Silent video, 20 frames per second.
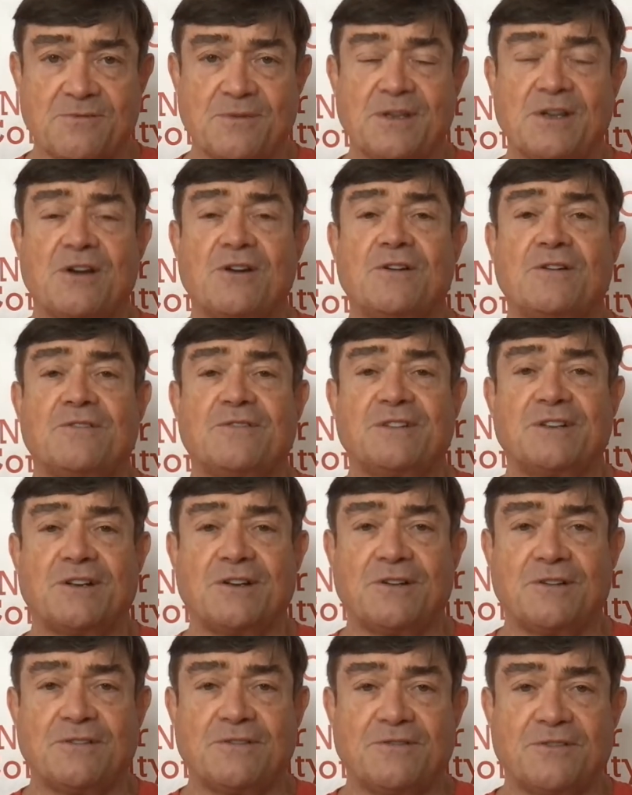We over and
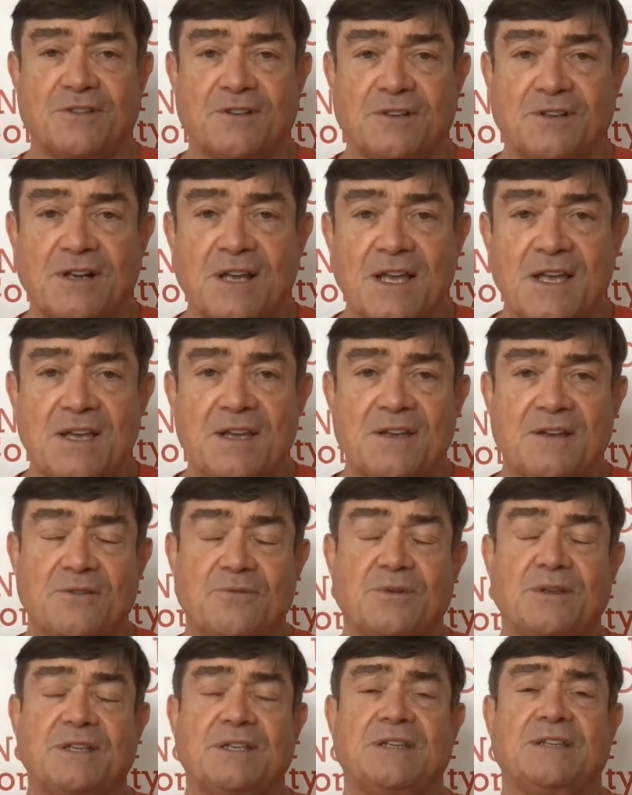over
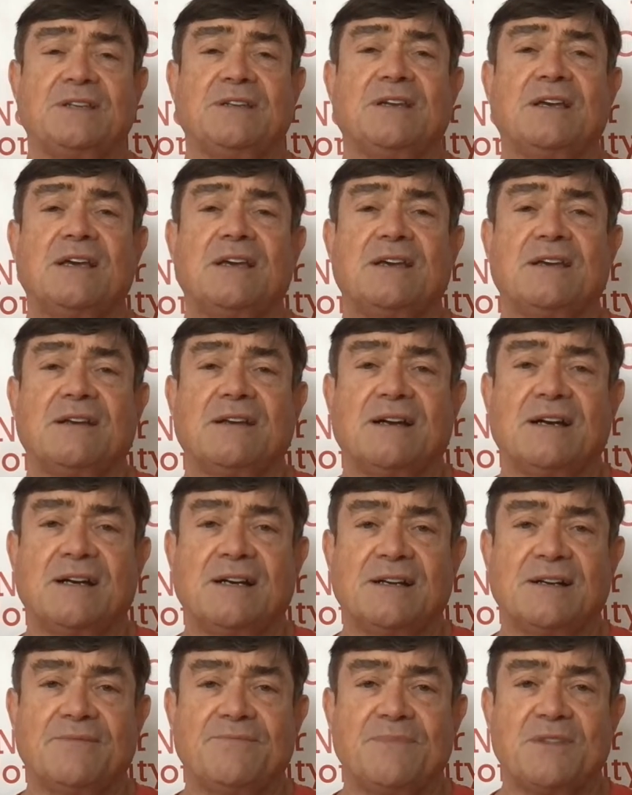we
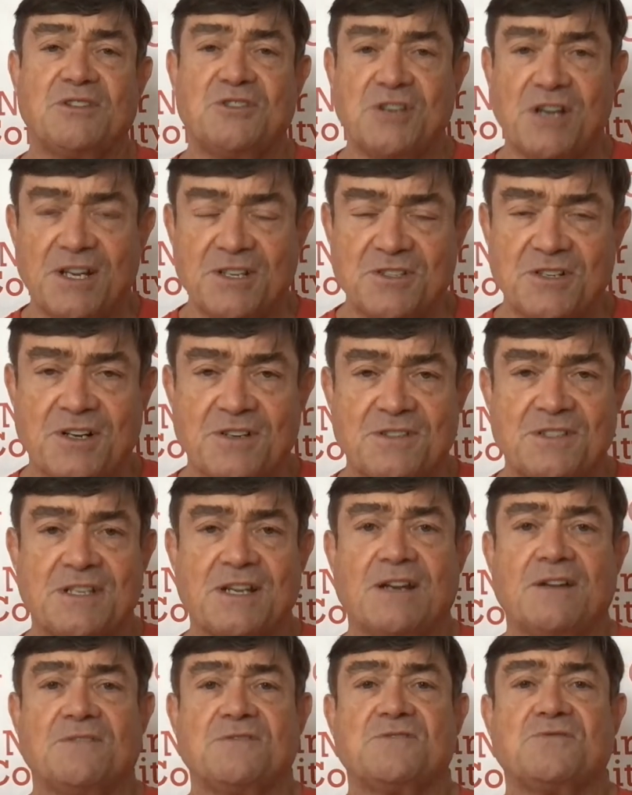judge
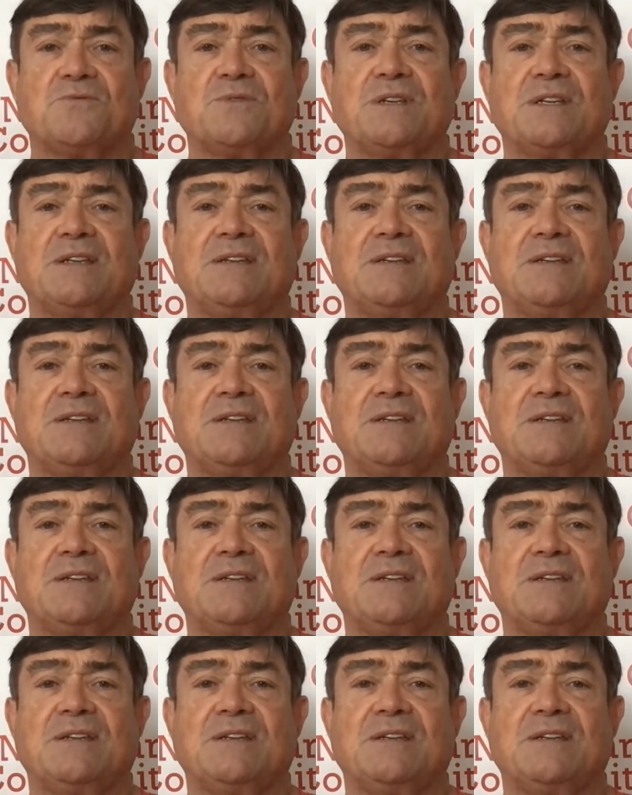ourselves.